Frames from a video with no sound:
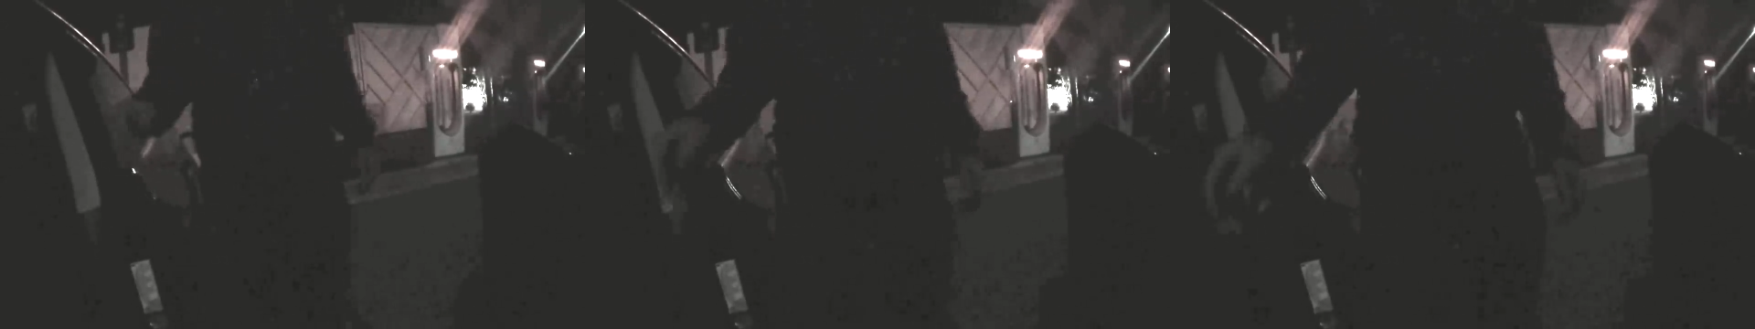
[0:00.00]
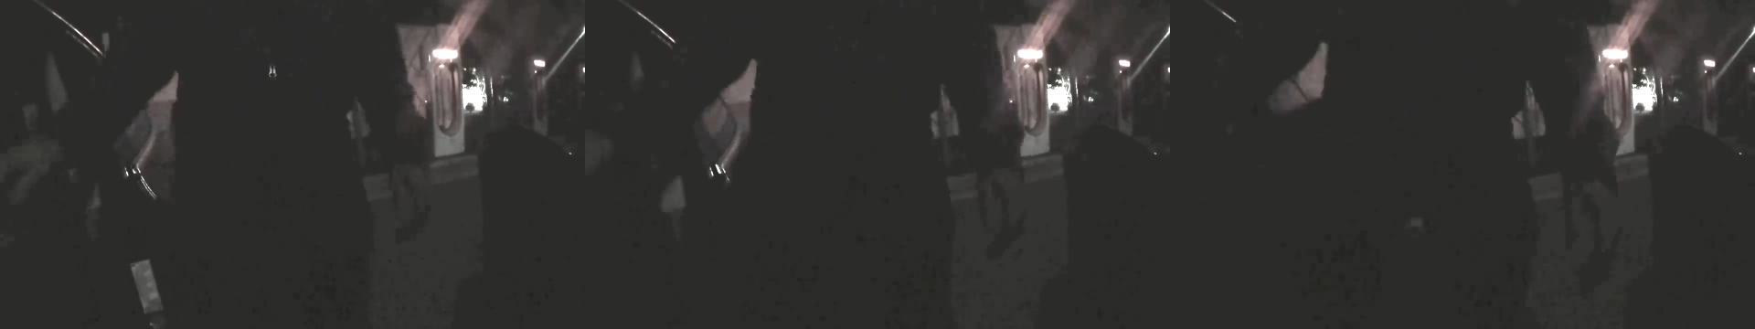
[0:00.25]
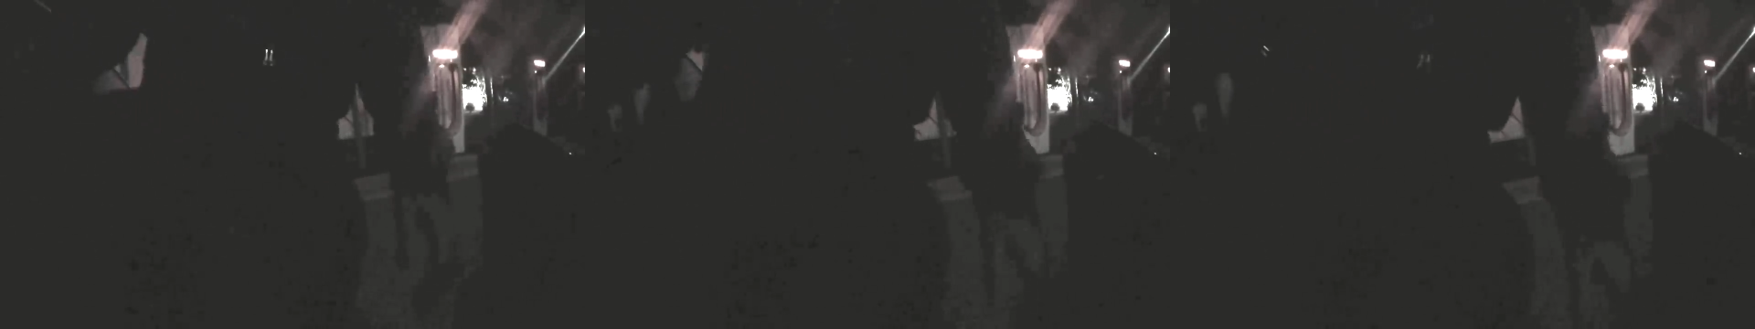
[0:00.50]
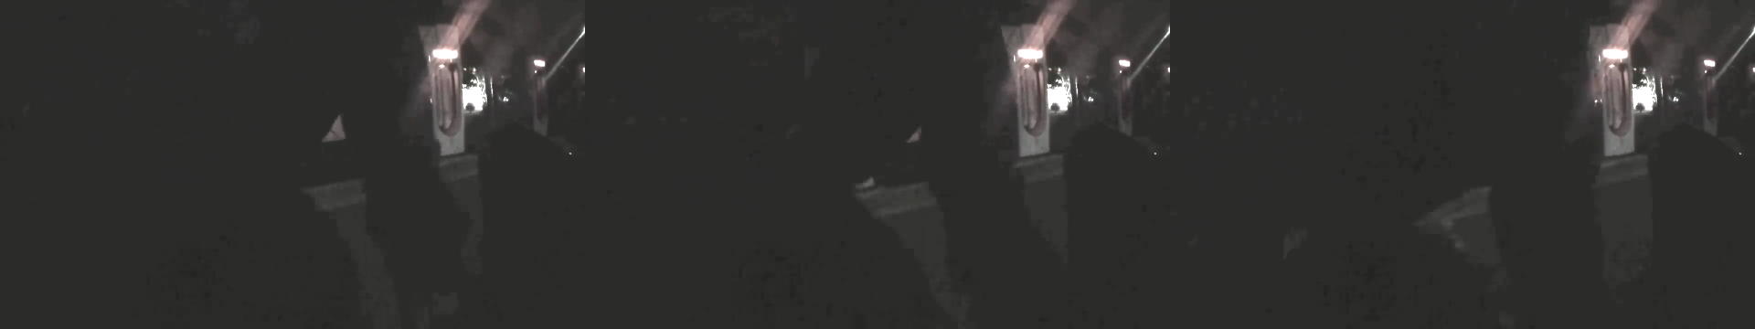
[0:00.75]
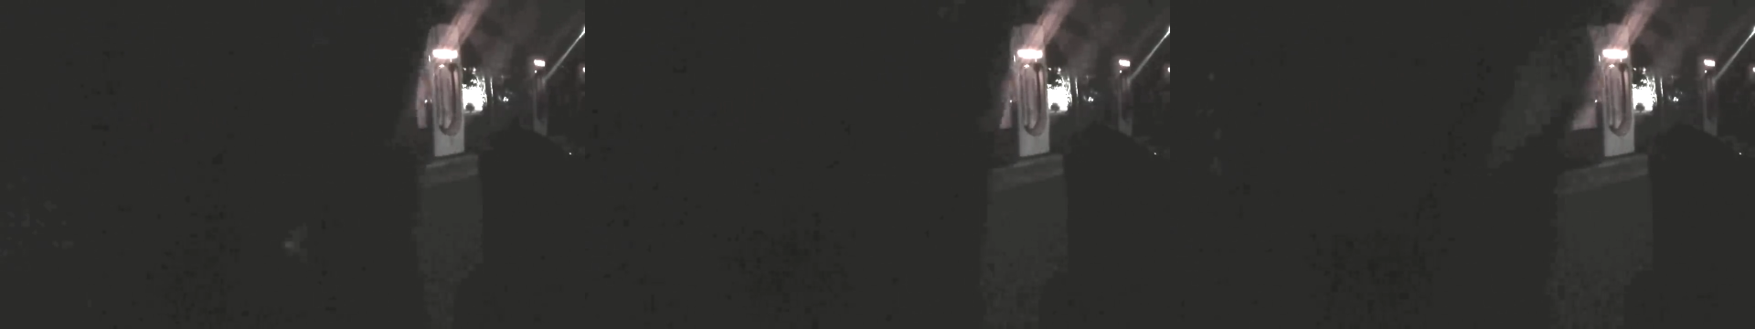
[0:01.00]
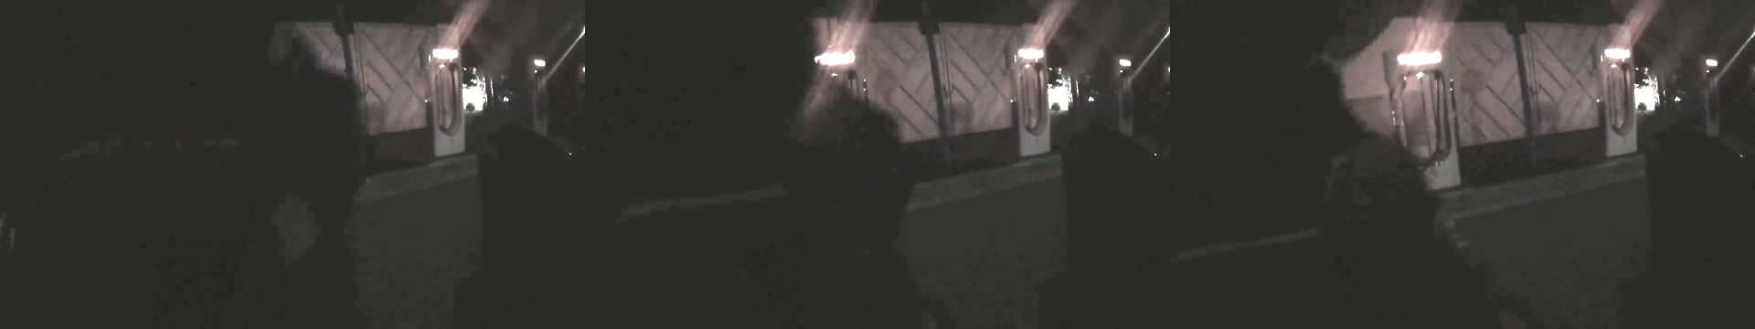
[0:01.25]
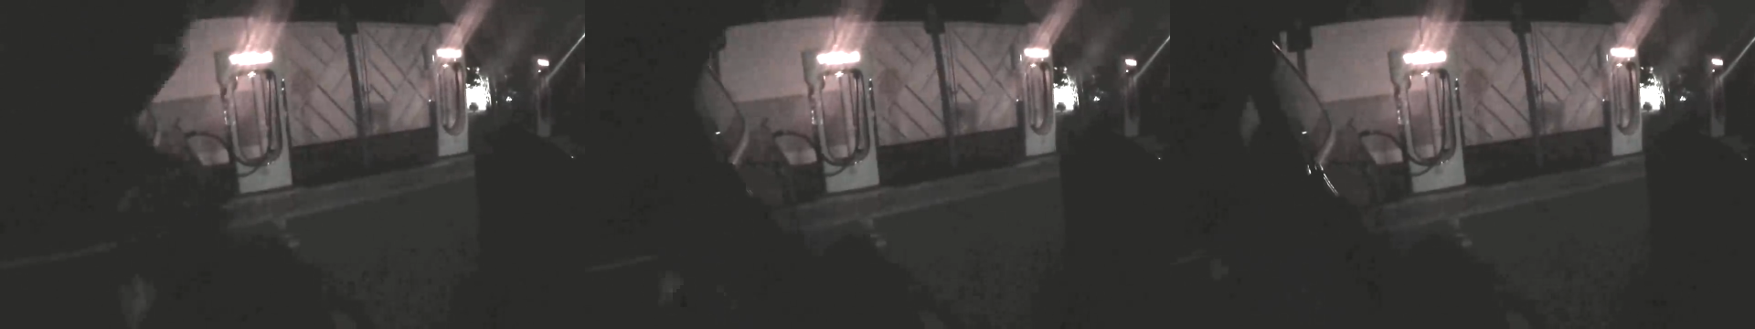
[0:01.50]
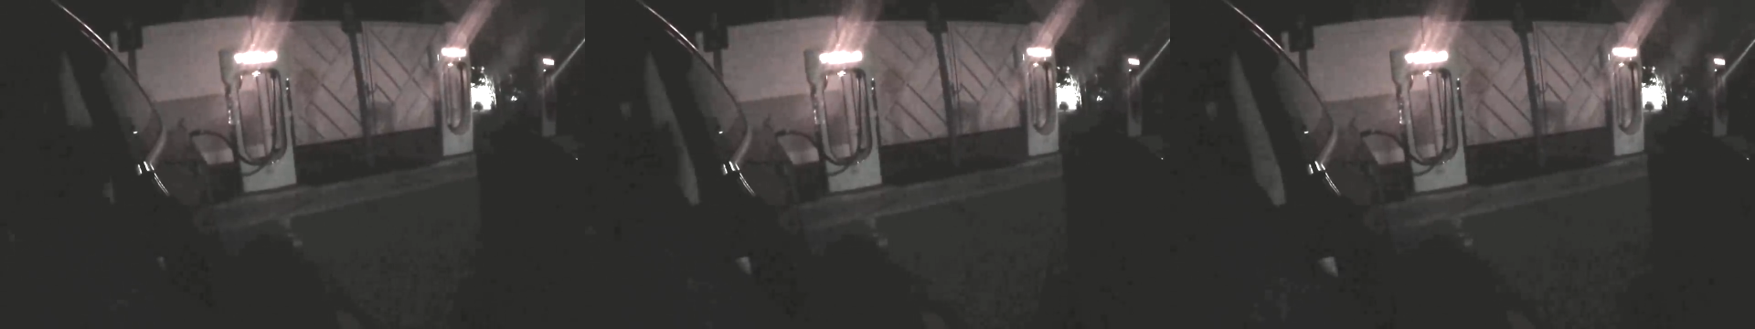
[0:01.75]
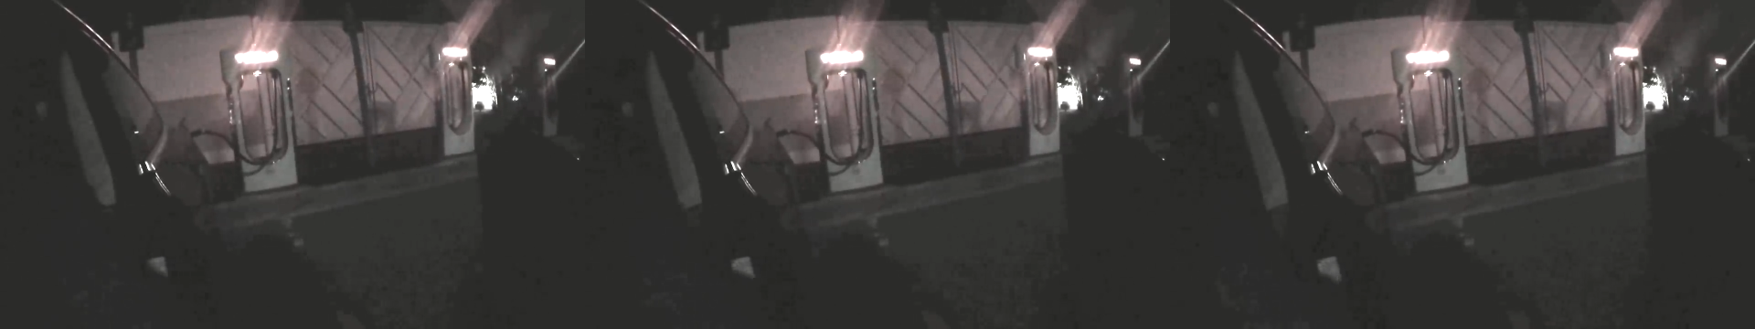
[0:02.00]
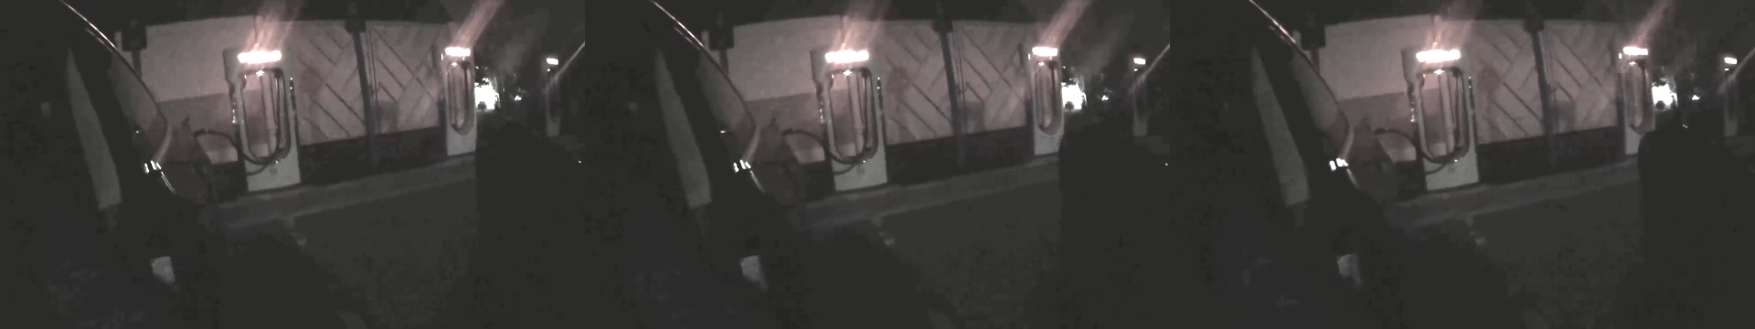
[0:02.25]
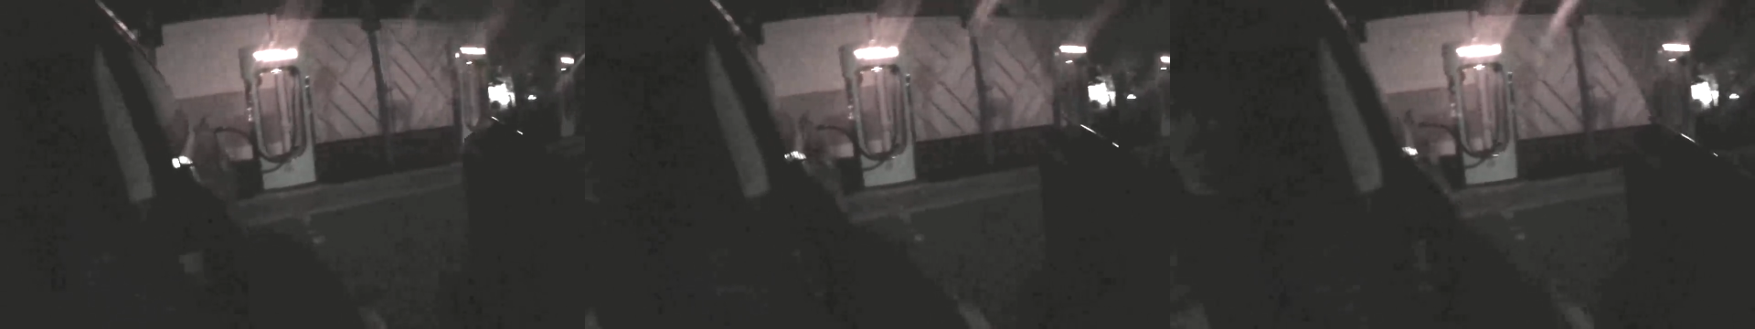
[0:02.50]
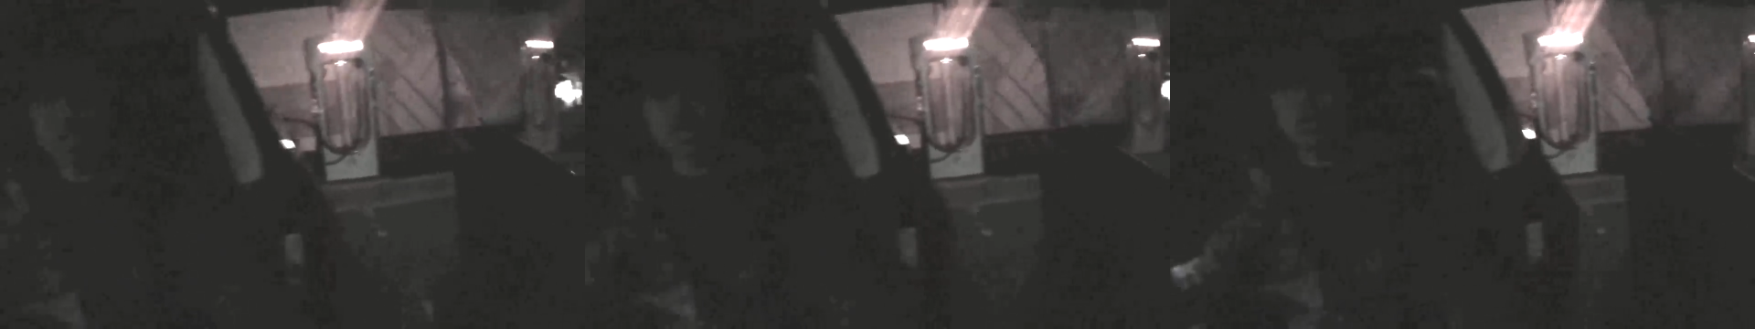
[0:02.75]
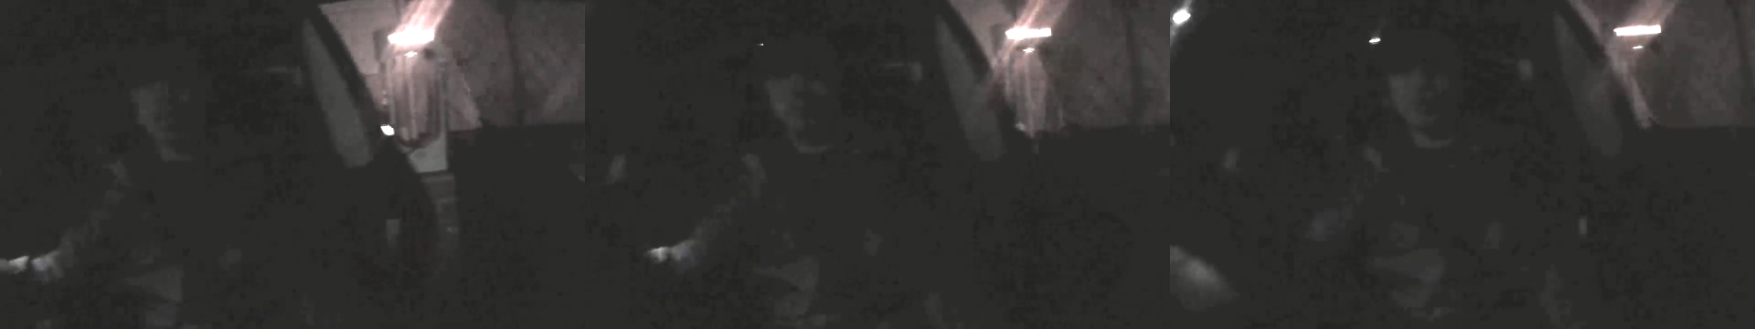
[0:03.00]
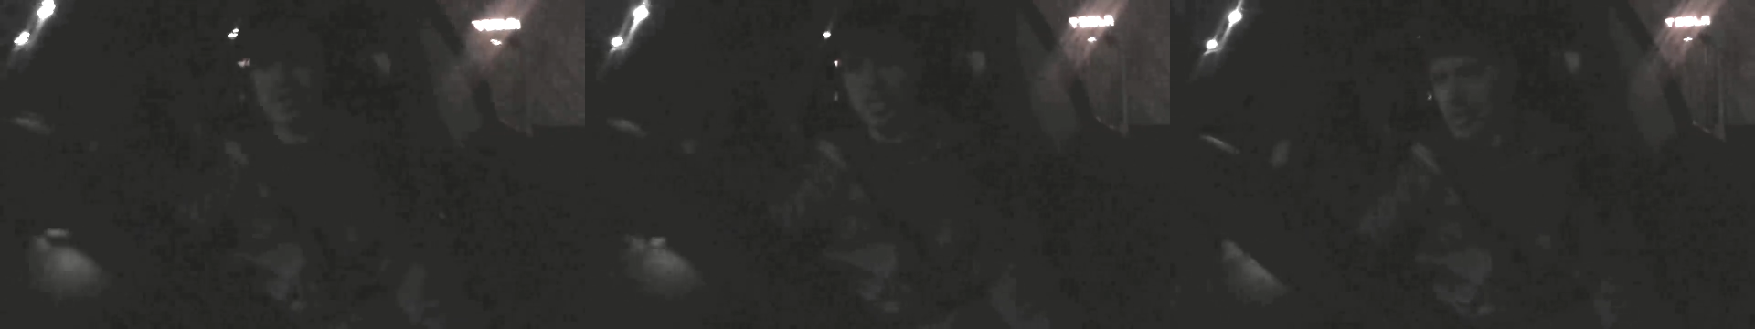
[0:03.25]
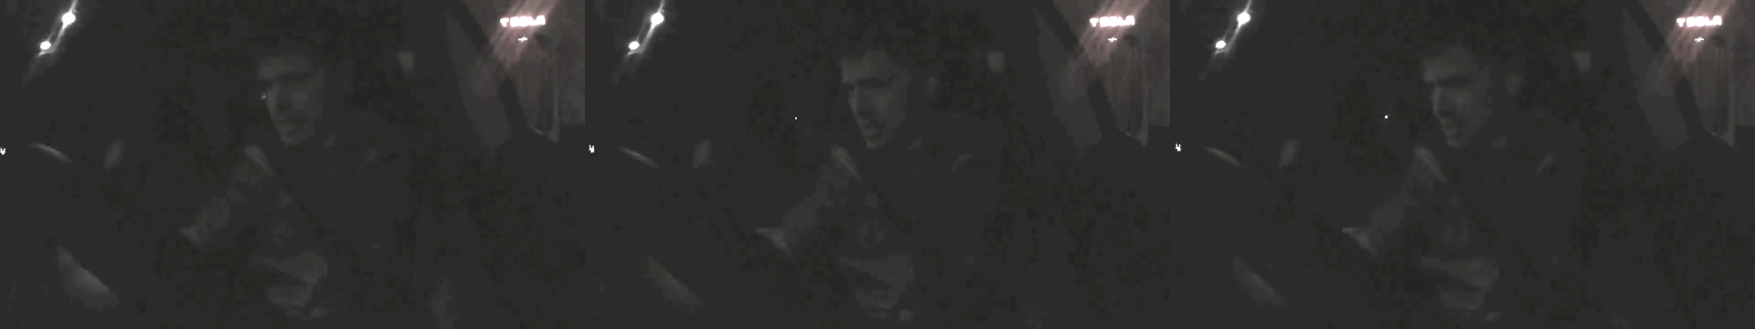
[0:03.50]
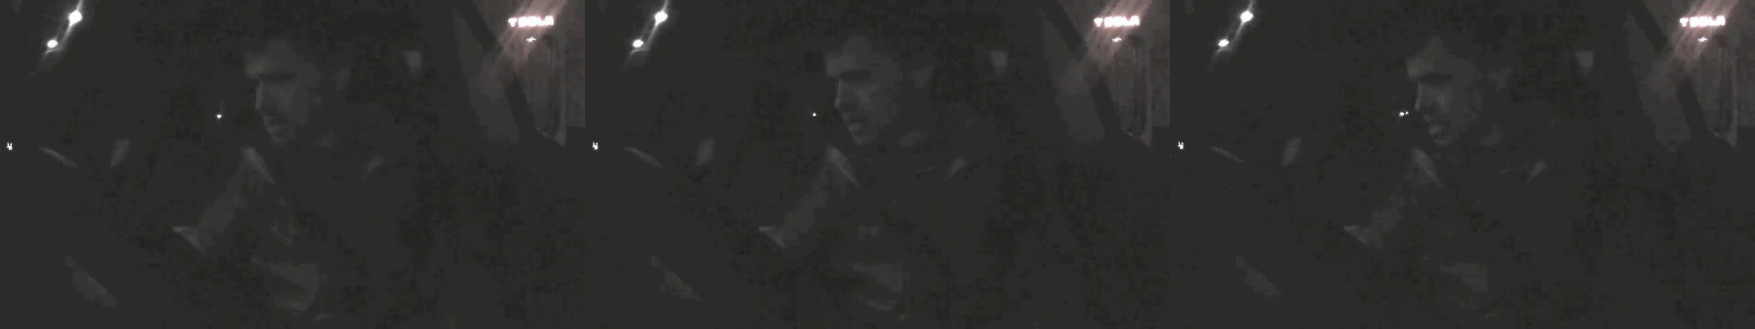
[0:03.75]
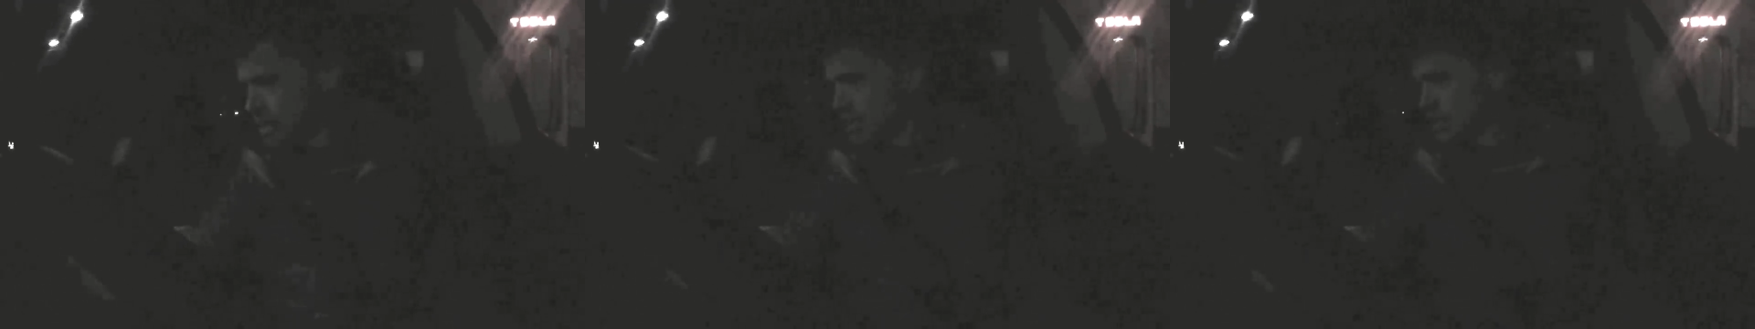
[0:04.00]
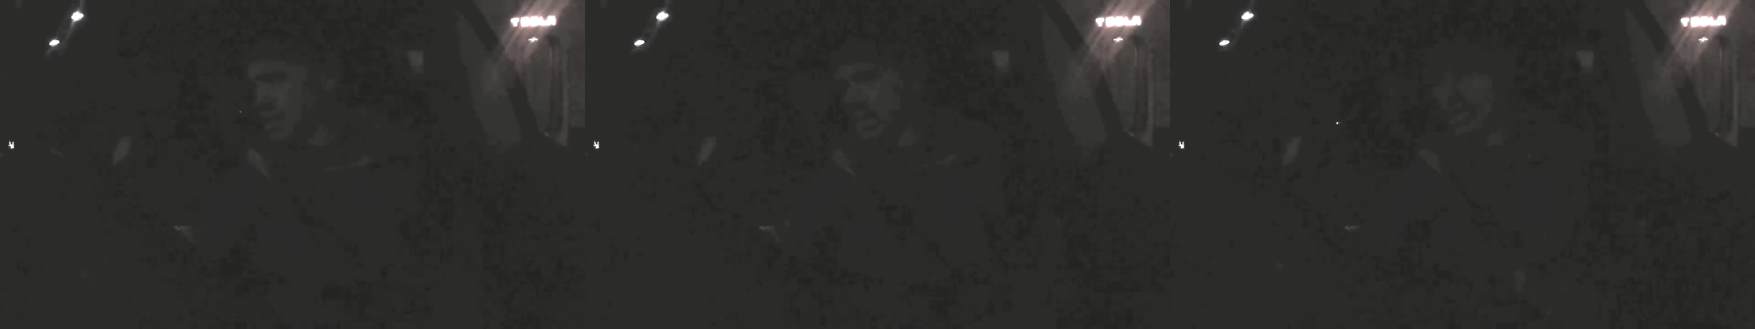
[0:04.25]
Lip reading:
No face is visible, so there are no lips to read.